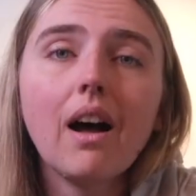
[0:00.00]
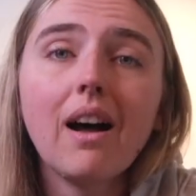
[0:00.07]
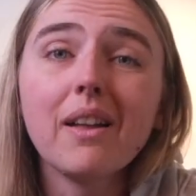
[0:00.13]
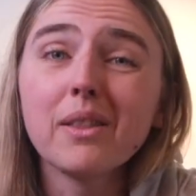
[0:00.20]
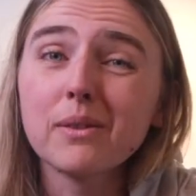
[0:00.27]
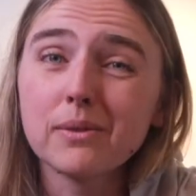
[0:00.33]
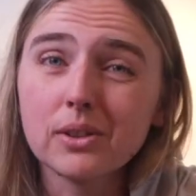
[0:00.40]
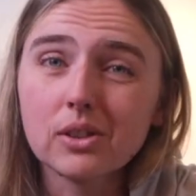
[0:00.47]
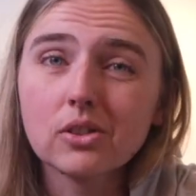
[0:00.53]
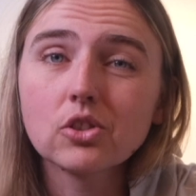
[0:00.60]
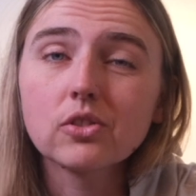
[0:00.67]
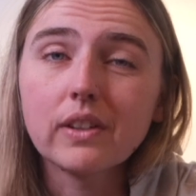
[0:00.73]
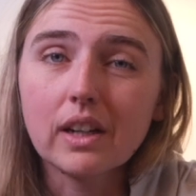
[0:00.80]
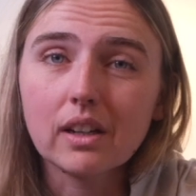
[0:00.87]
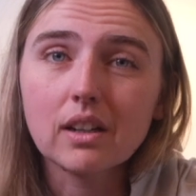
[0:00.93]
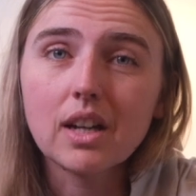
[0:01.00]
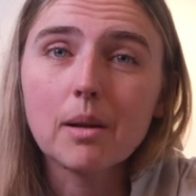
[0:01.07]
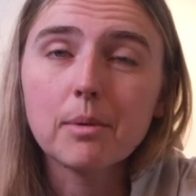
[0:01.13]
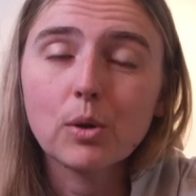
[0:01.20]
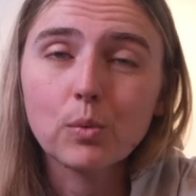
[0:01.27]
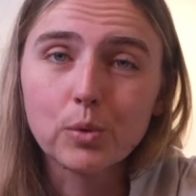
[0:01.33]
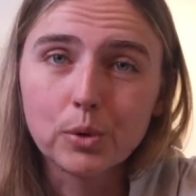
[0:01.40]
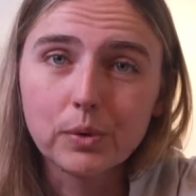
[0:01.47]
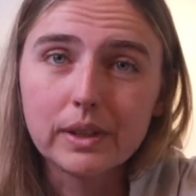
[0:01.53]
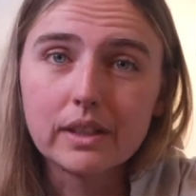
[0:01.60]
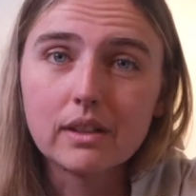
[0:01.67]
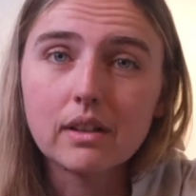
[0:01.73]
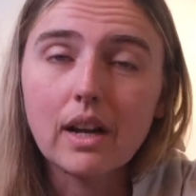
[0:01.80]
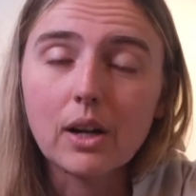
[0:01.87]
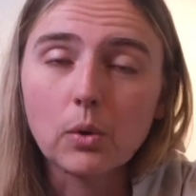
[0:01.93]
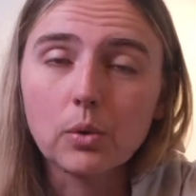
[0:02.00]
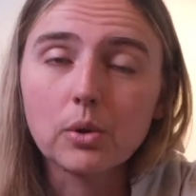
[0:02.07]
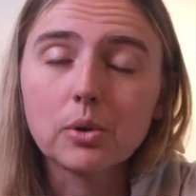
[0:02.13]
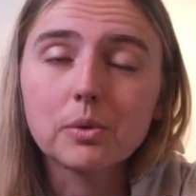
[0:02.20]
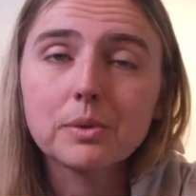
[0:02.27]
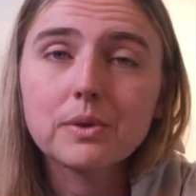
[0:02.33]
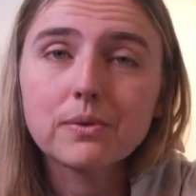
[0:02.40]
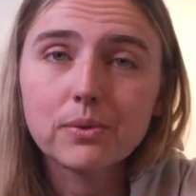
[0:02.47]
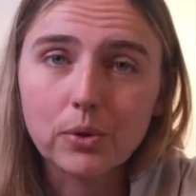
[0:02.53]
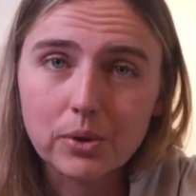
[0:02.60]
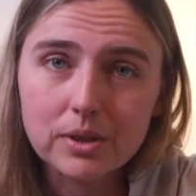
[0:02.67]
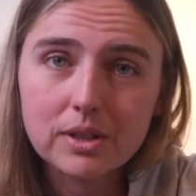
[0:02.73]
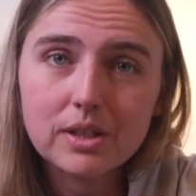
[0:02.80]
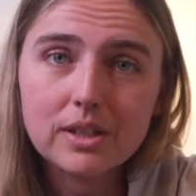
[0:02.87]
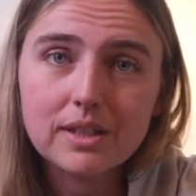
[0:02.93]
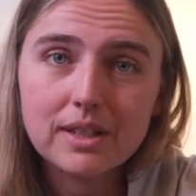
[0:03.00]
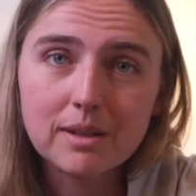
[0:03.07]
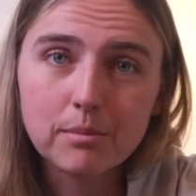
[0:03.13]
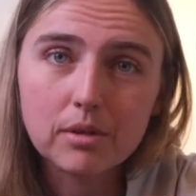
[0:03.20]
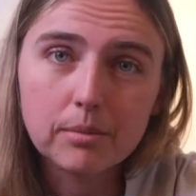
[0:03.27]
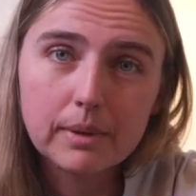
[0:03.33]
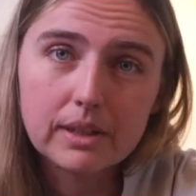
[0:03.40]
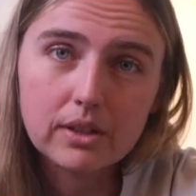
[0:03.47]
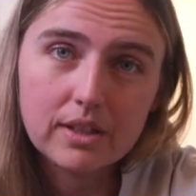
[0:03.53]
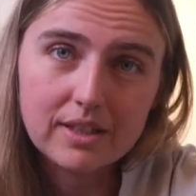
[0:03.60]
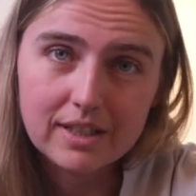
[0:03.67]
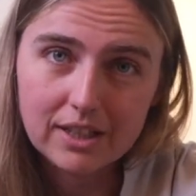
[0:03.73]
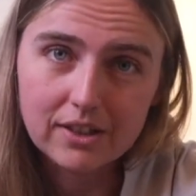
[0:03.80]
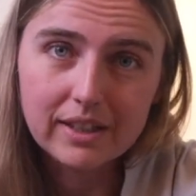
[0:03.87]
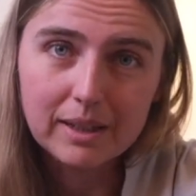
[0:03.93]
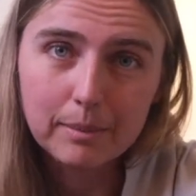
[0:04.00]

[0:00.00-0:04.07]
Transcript: On the verge of economic ruin, Ecuador was forced to implement austerity